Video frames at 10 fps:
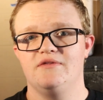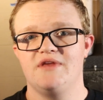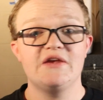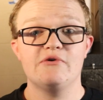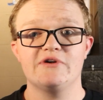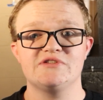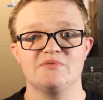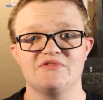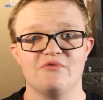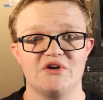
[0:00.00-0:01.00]
thank you all
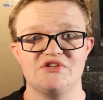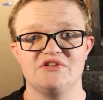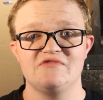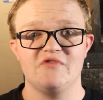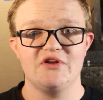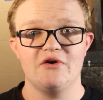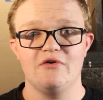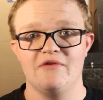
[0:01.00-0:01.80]
so much for watching this video.